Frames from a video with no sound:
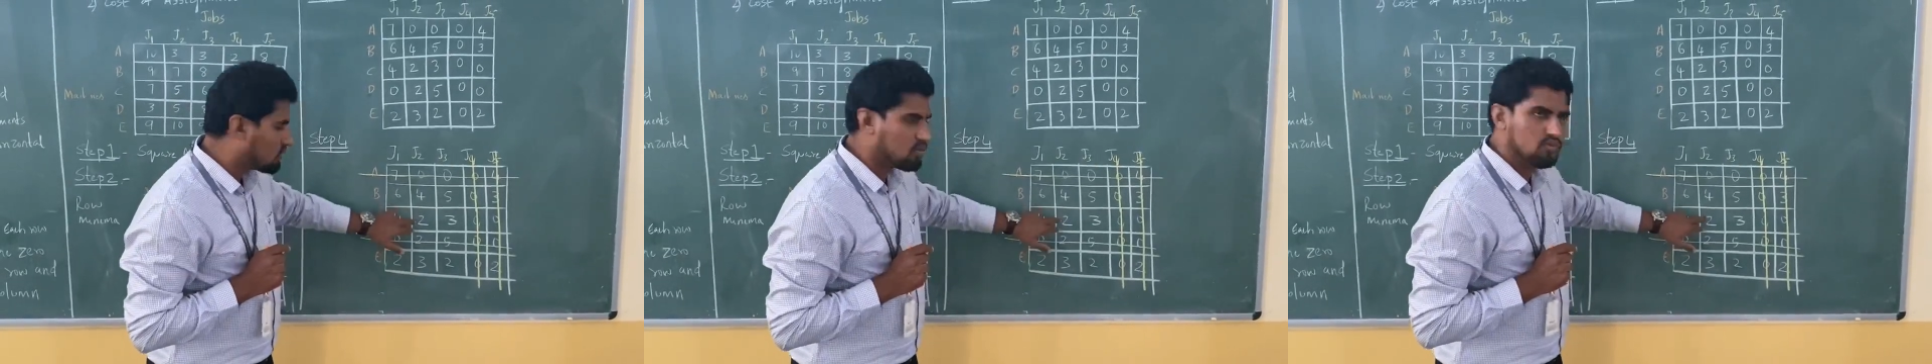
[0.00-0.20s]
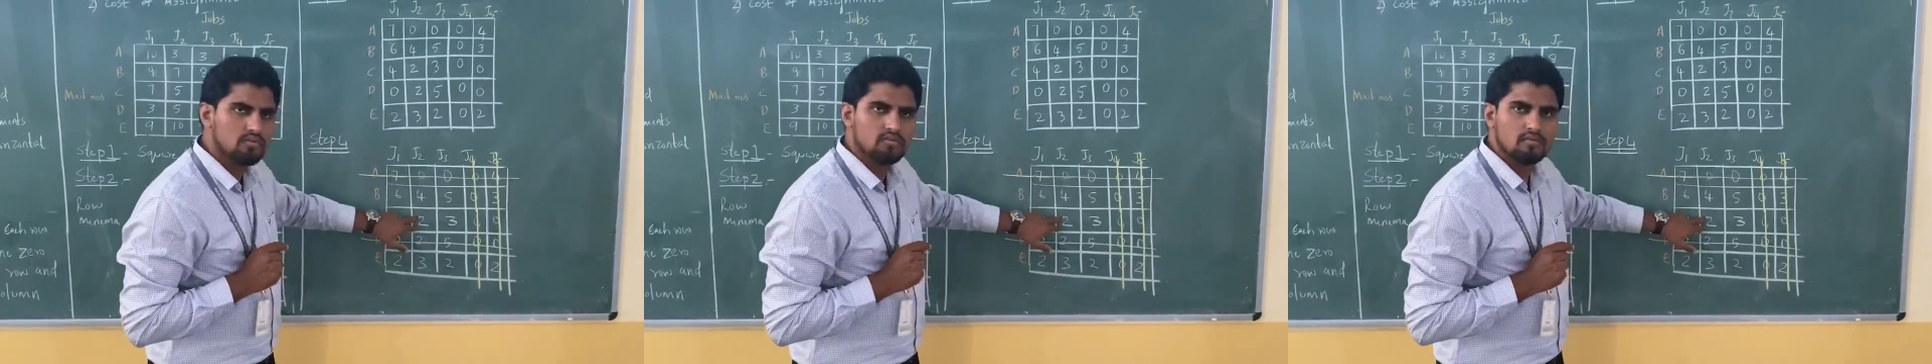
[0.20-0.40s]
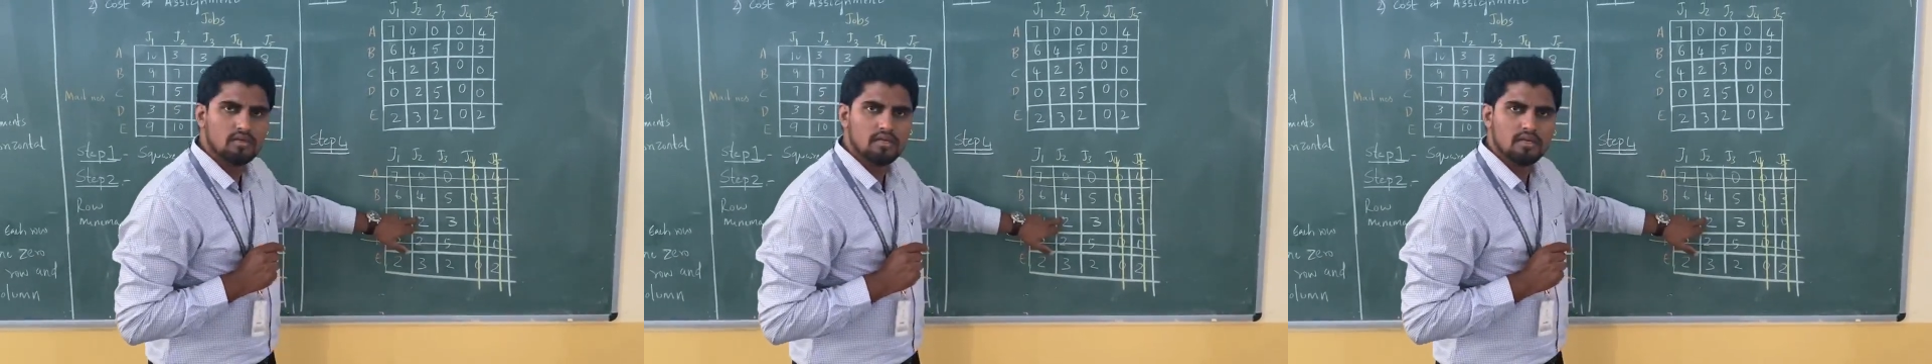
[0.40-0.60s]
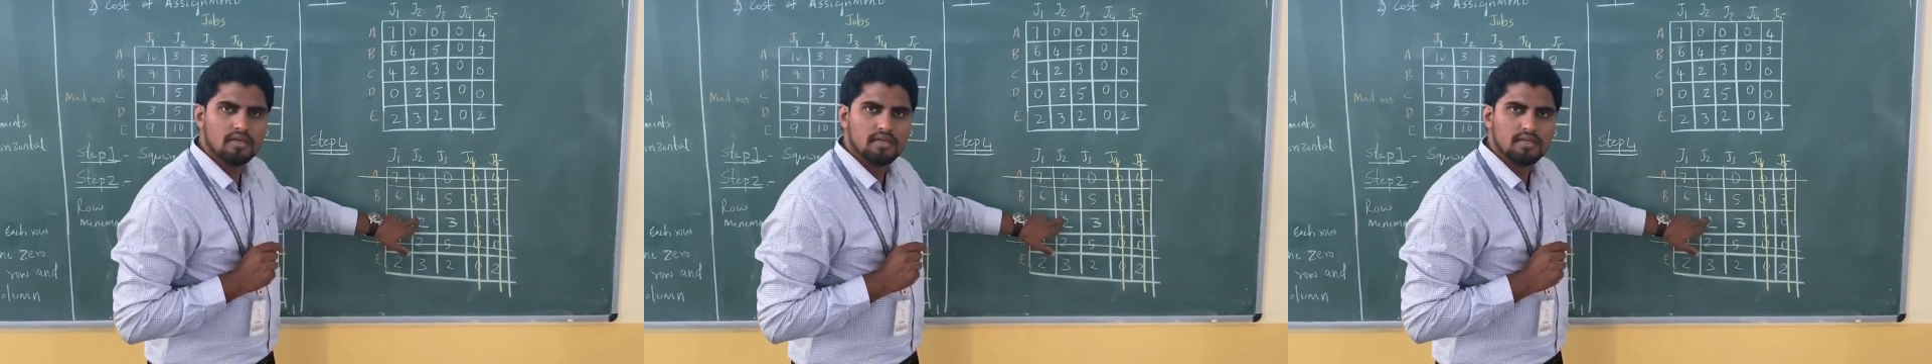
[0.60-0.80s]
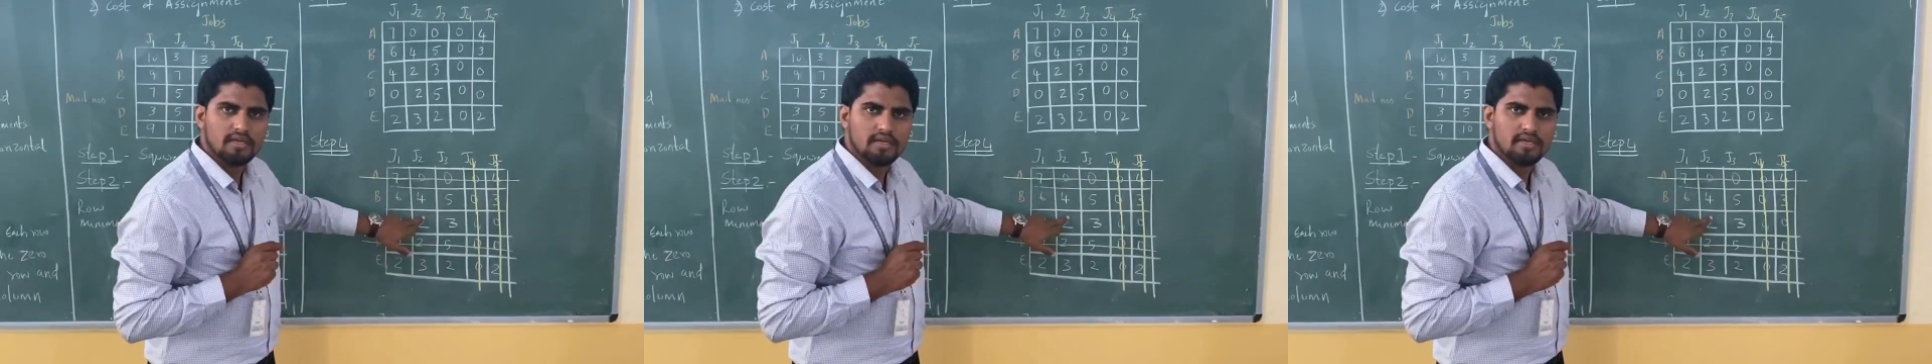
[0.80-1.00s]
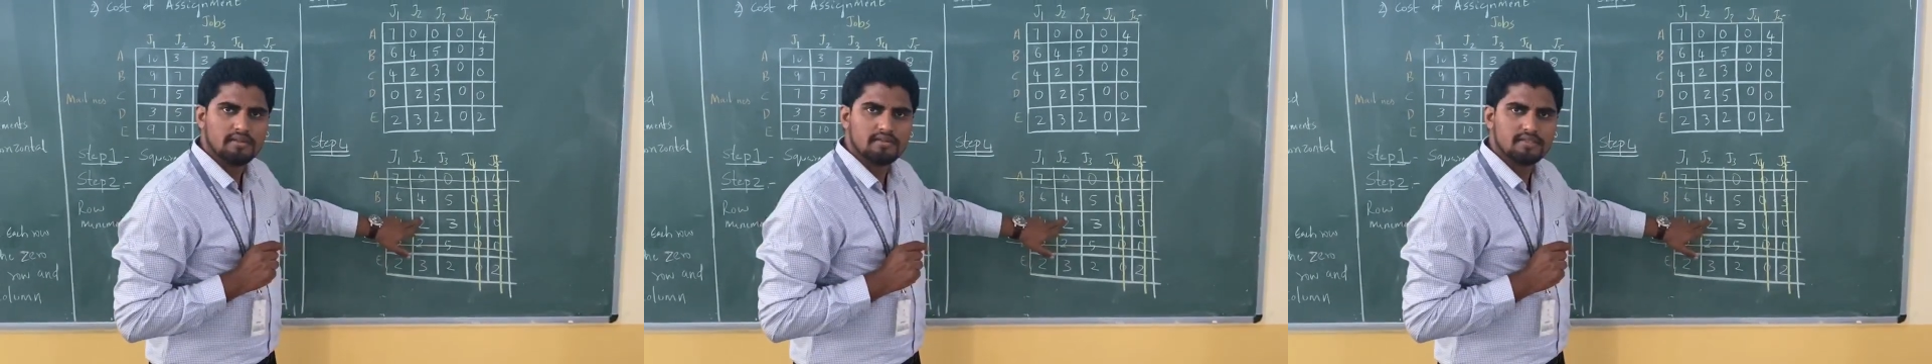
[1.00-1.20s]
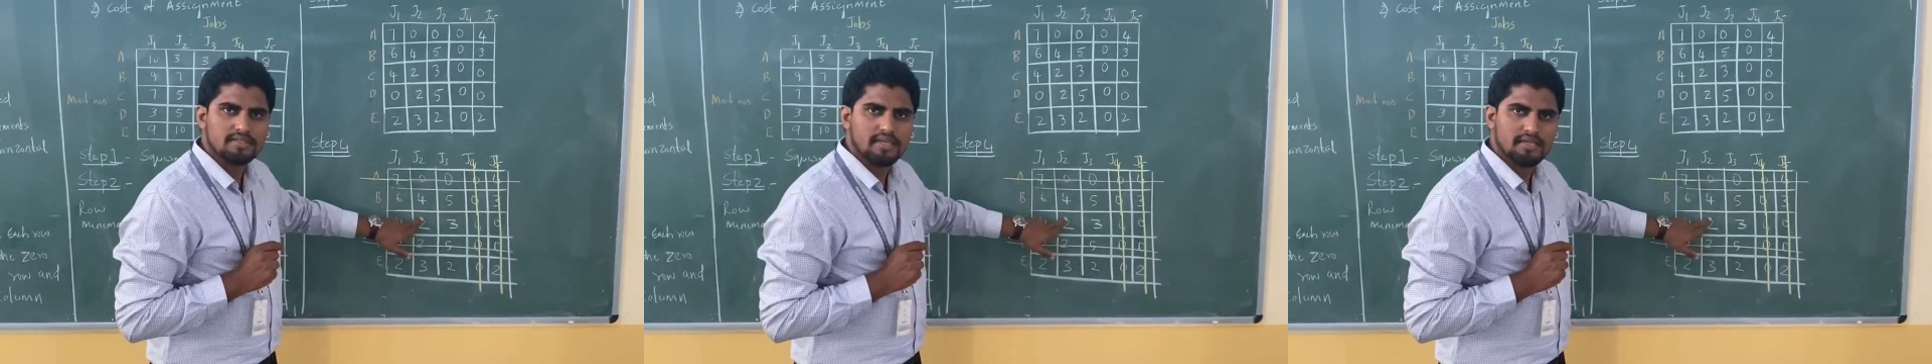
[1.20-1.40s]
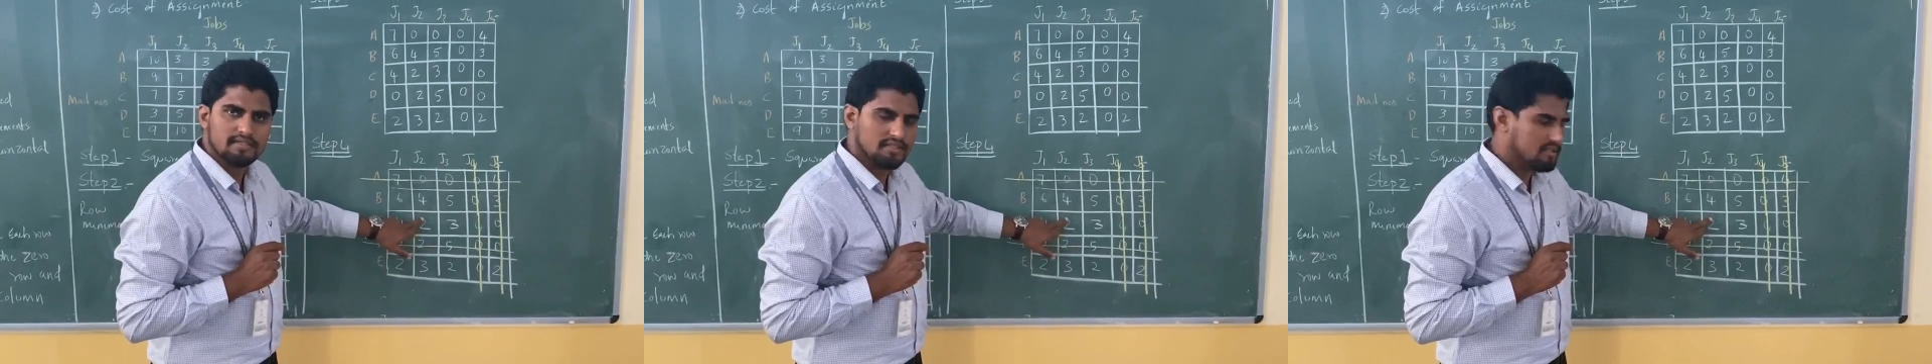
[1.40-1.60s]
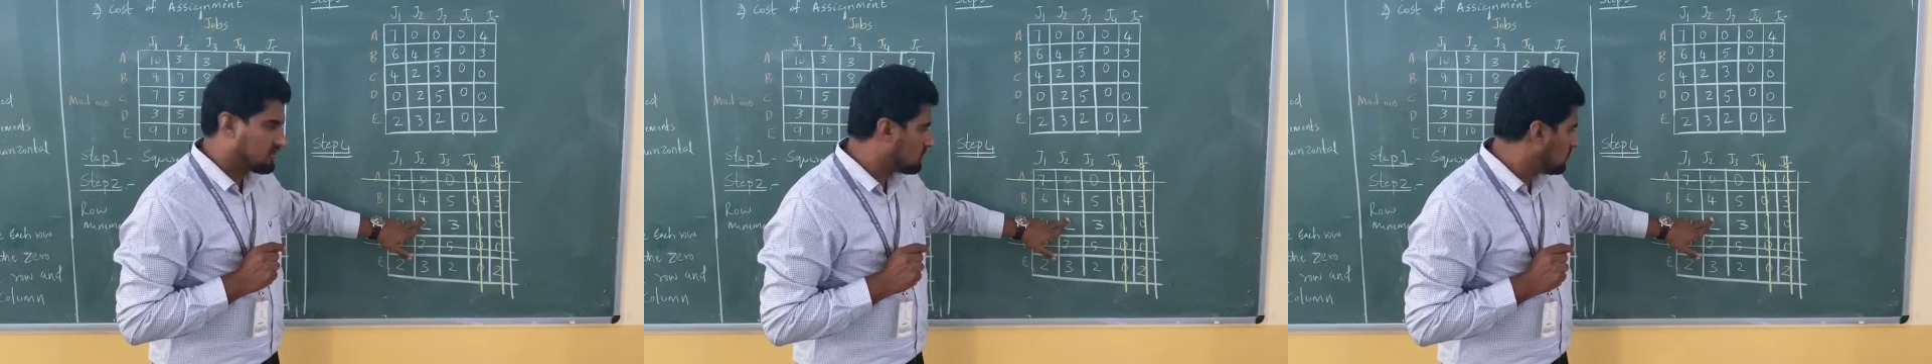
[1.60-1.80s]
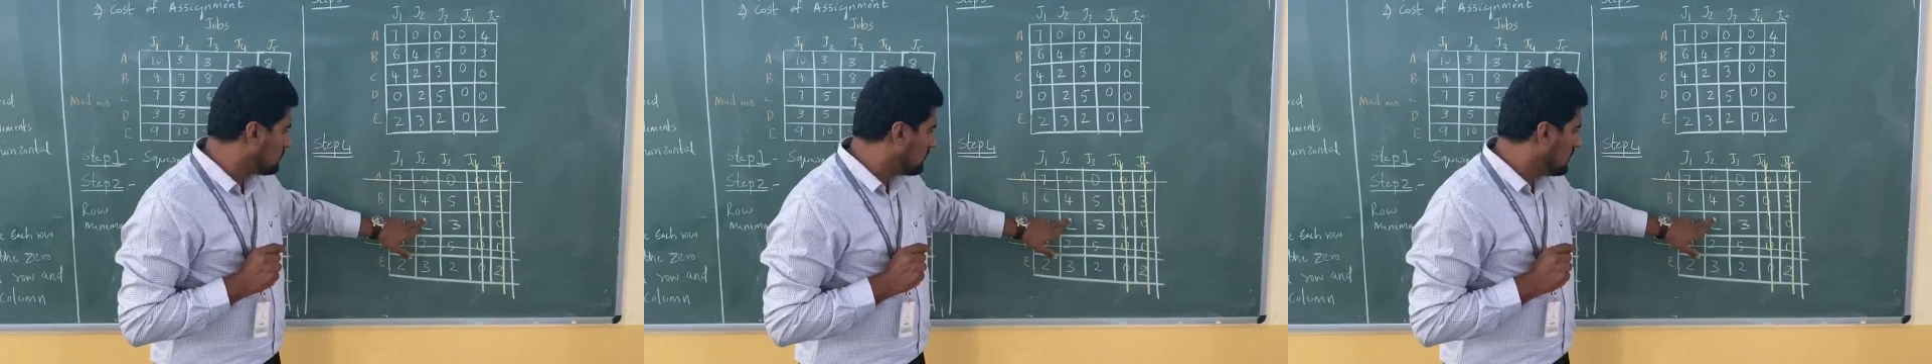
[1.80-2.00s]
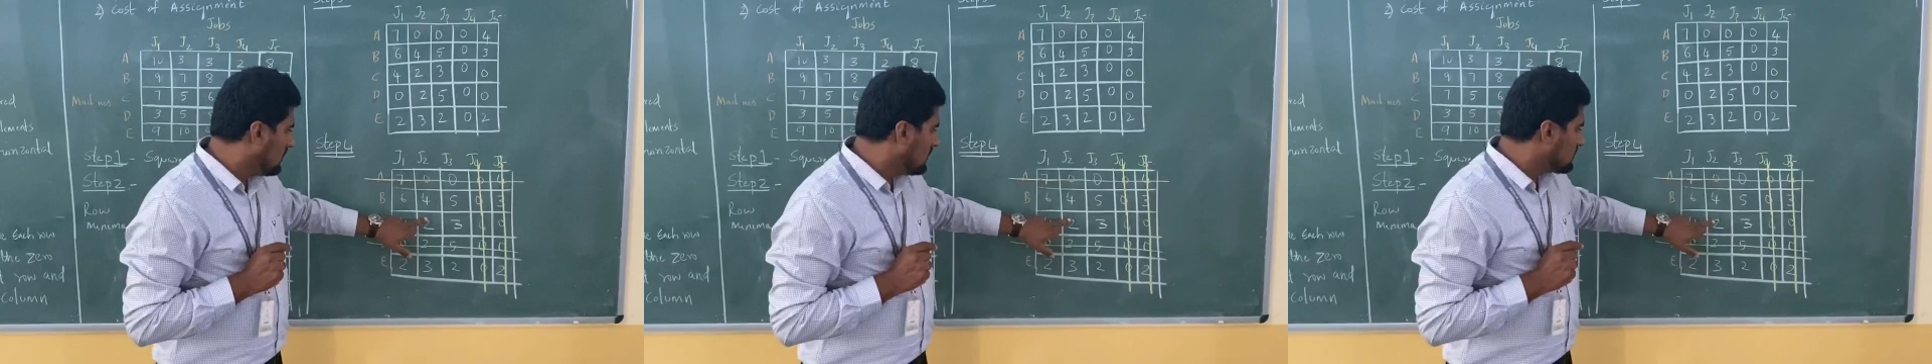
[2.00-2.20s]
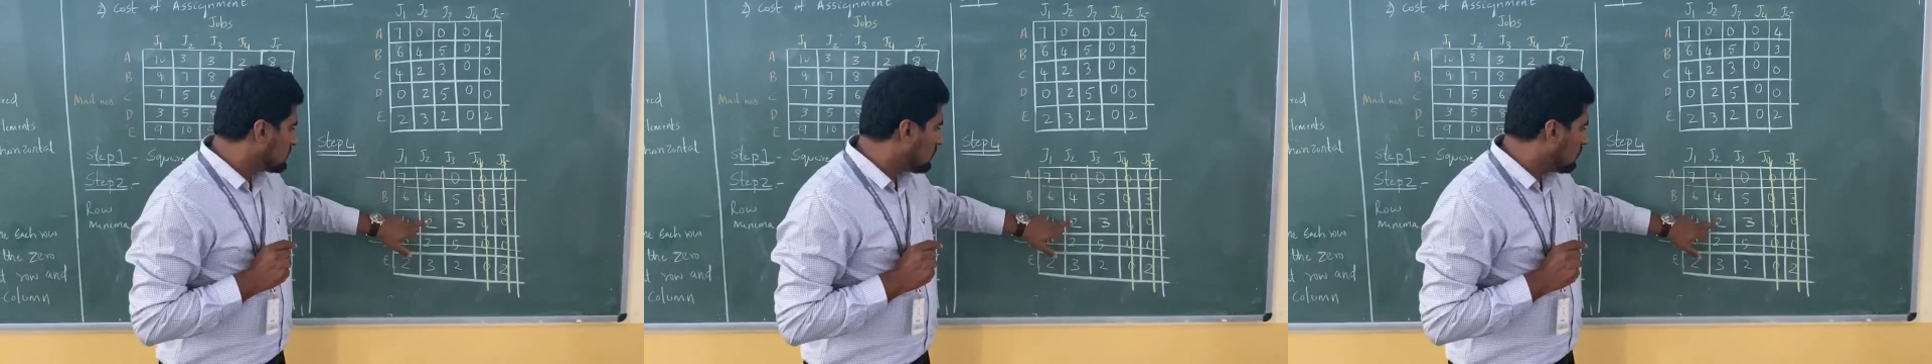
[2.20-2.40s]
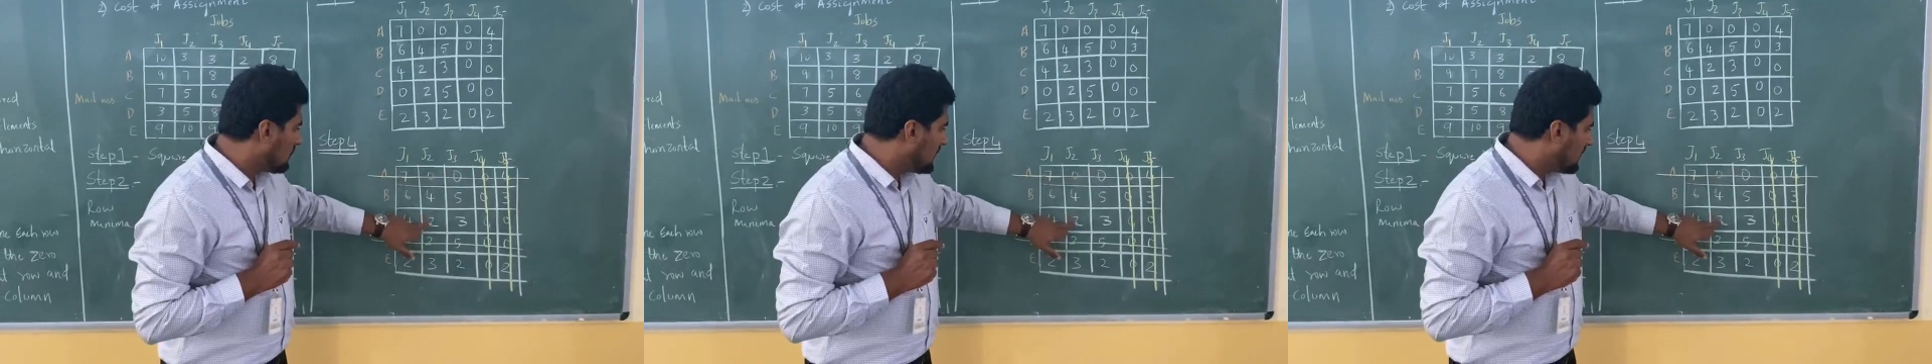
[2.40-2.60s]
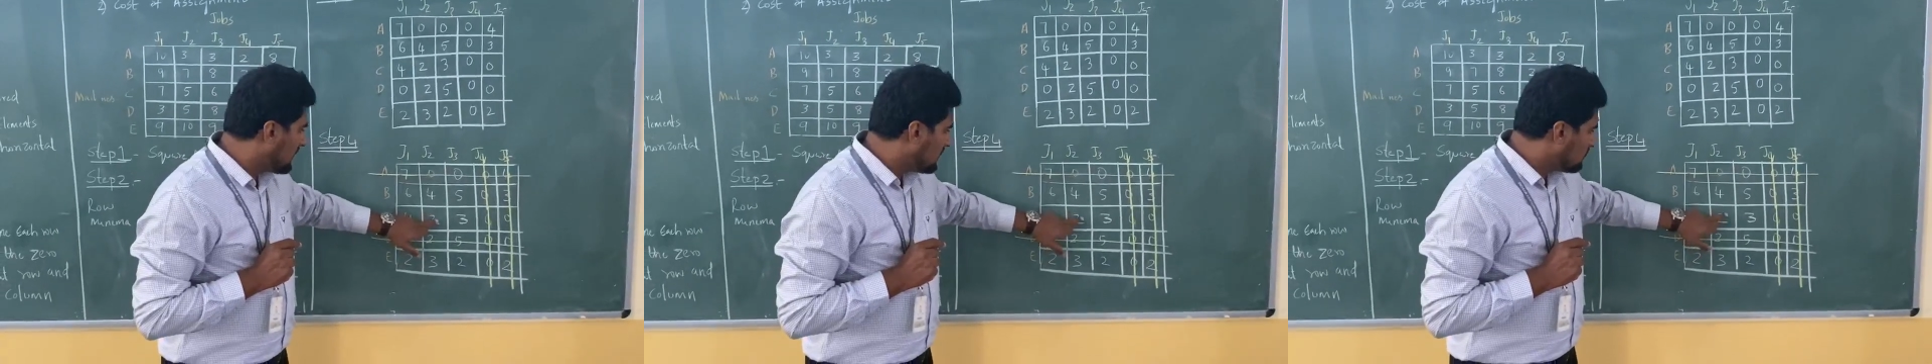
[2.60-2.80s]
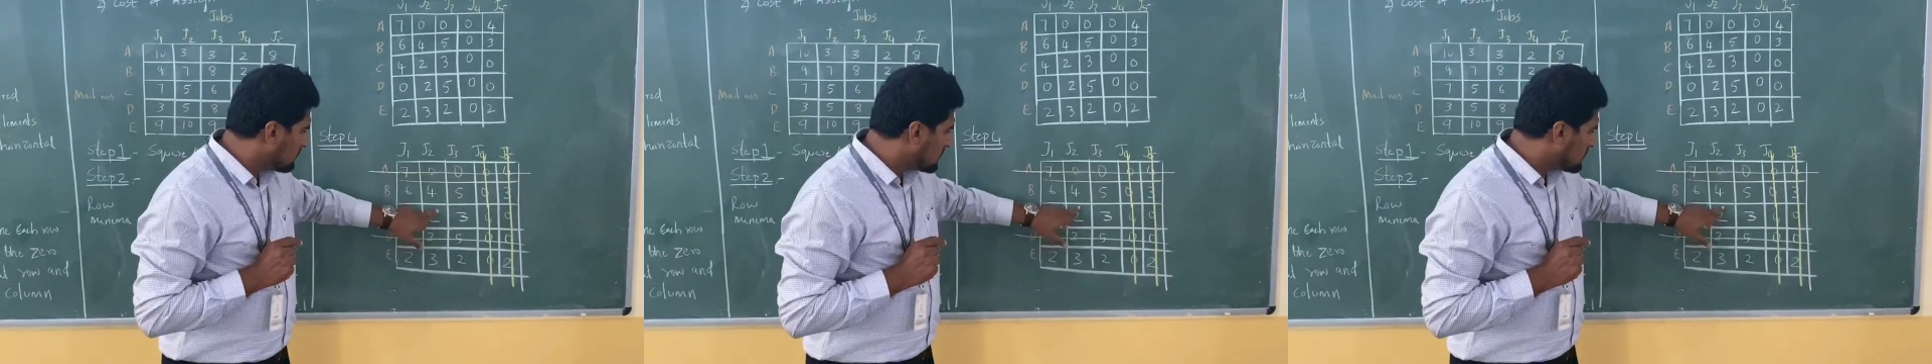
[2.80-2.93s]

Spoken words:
2. Here in this case is 2. So we need to